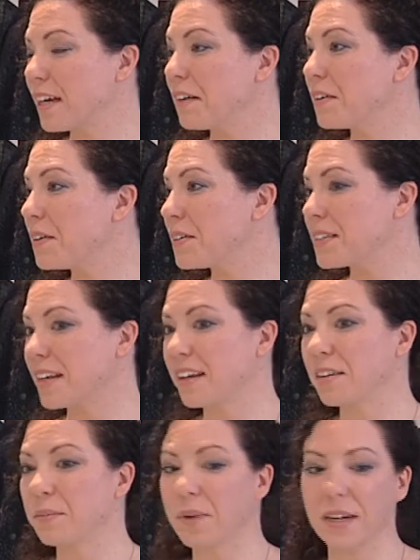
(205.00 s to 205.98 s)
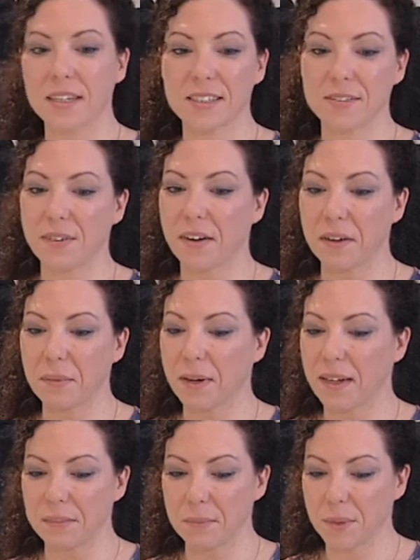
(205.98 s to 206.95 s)
scenarios and it works very
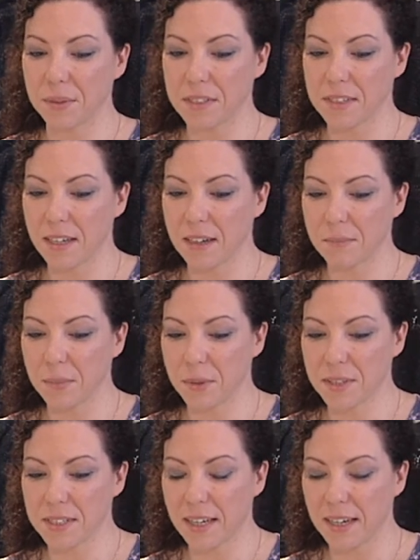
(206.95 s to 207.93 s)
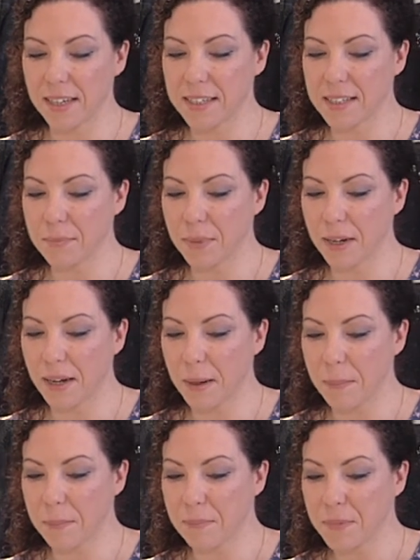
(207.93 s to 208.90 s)
well on both sides. But
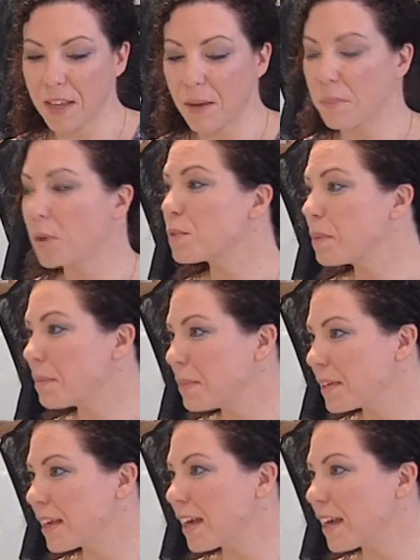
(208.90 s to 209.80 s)
most people